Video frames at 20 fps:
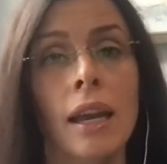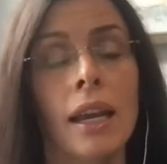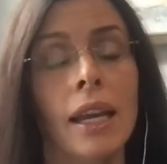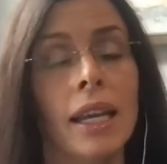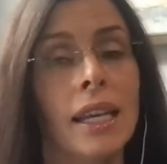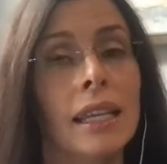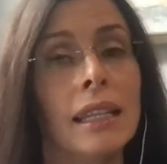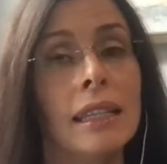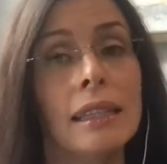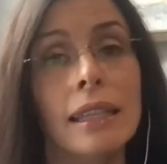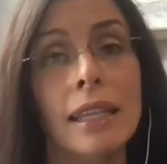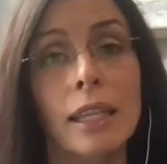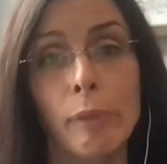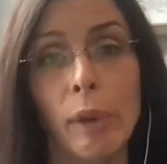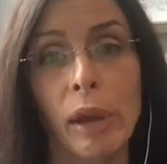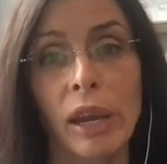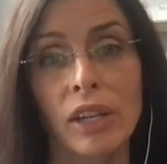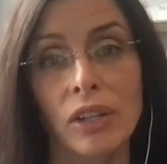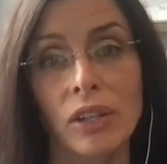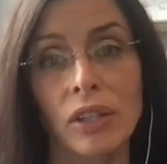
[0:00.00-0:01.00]
It can lead
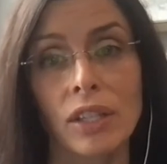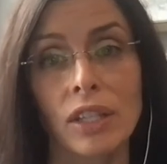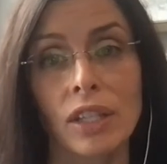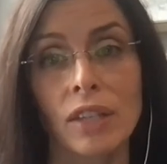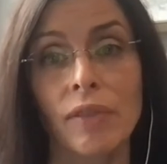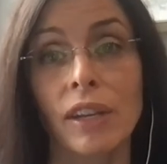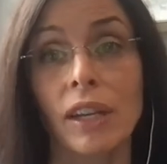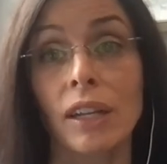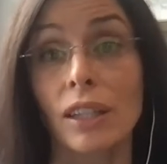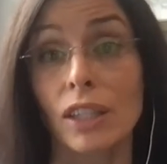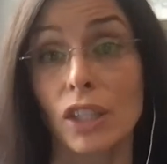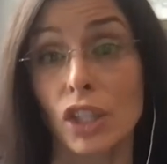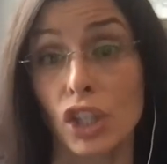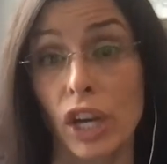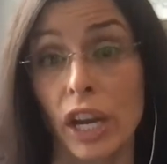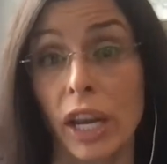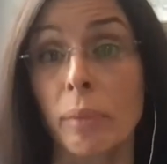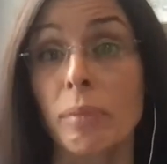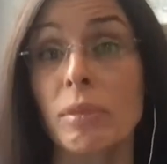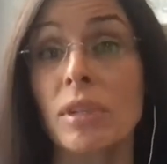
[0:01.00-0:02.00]
patients to feel
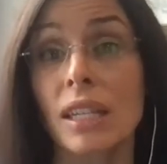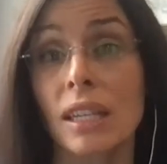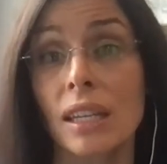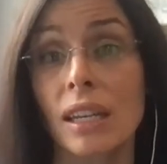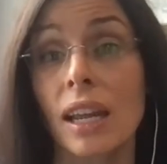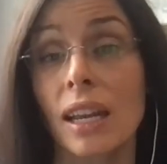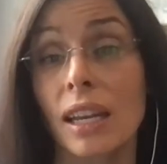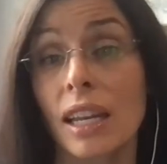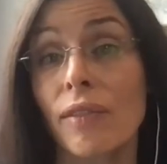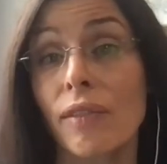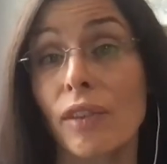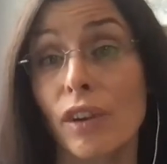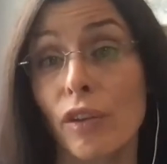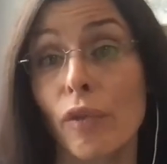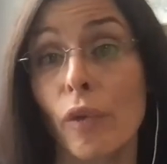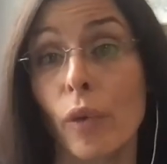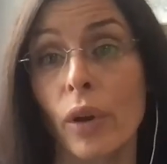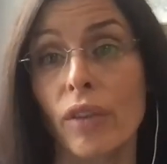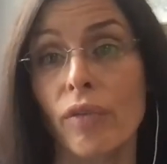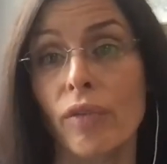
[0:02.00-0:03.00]
ashamed and even
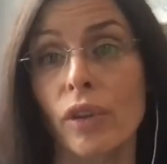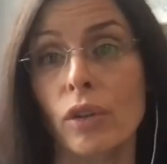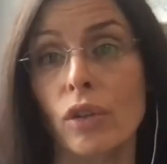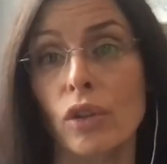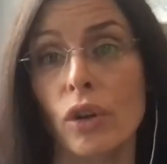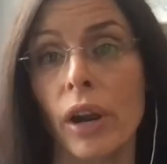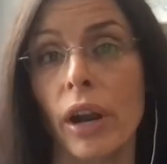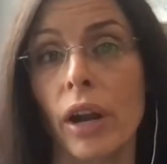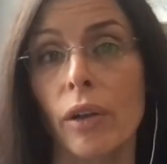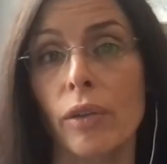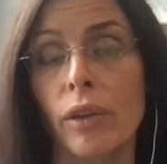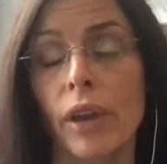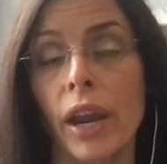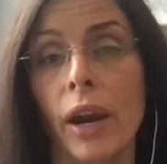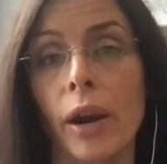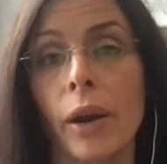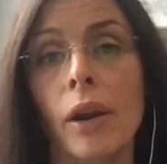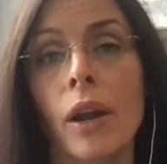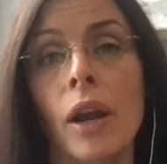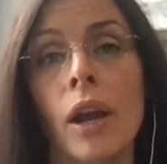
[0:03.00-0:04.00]
avoid future
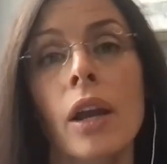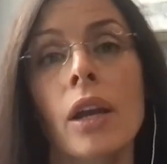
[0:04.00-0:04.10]
healthcare.